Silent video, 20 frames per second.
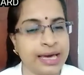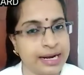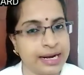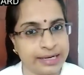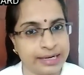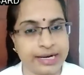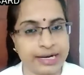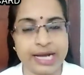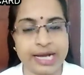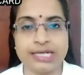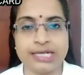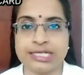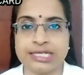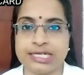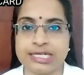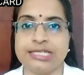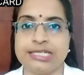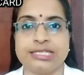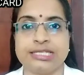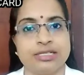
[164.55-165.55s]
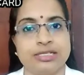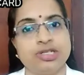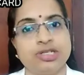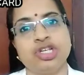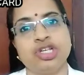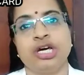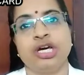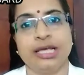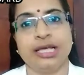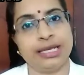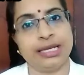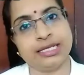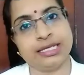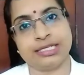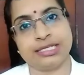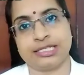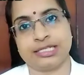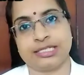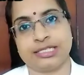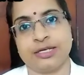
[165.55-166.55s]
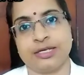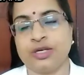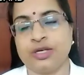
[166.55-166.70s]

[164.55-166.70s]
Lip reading: write in such letters.